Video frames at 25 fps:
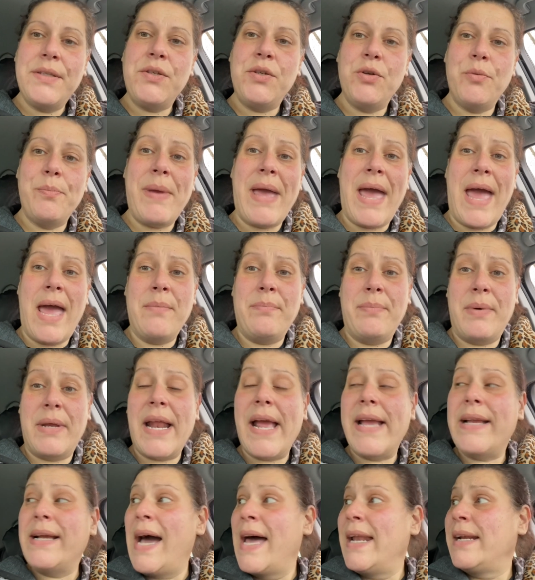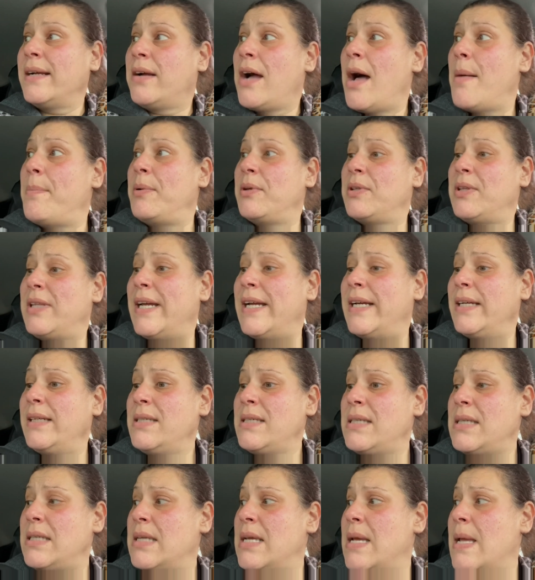too bad, but I got a couple
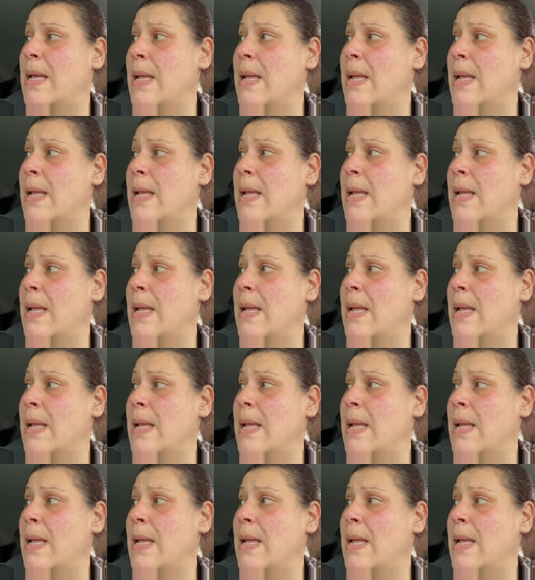things.